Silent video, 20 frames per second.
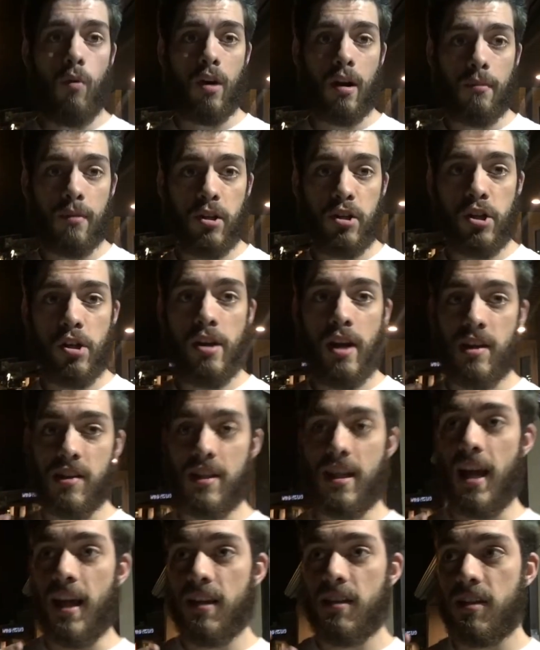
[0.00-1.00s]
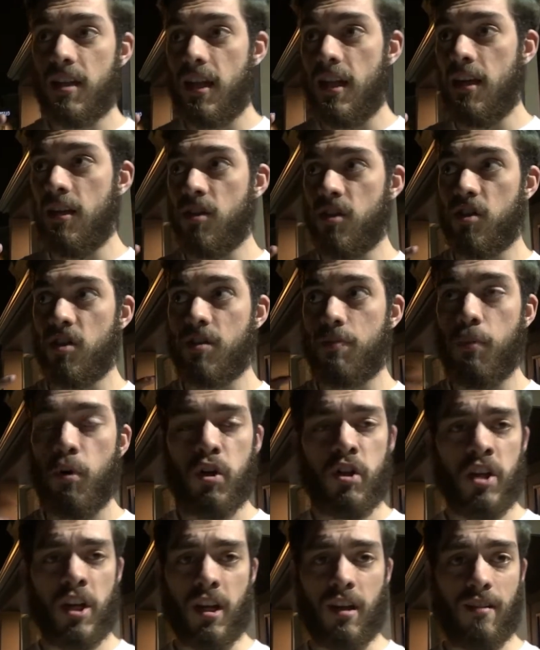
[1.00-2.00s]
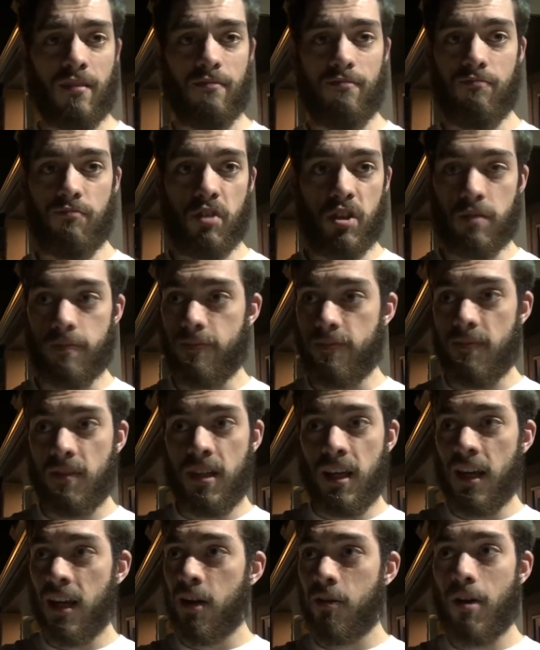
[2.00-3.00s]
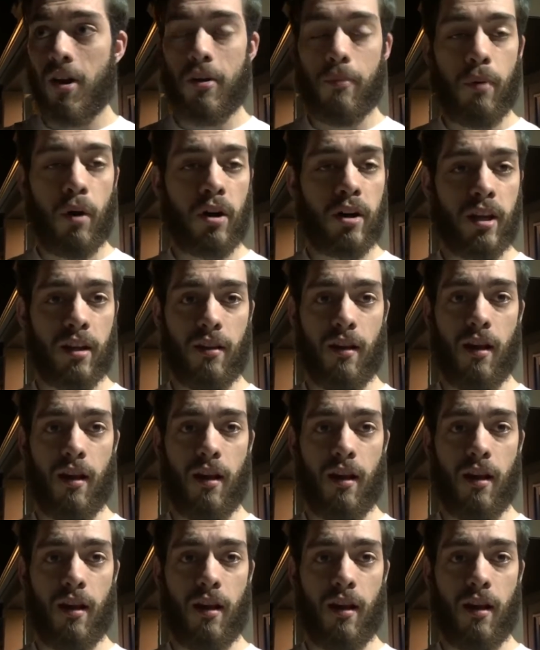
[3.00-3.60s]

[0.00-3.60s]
What I'm gonna show you guys next is just pushing. Just getting around a parking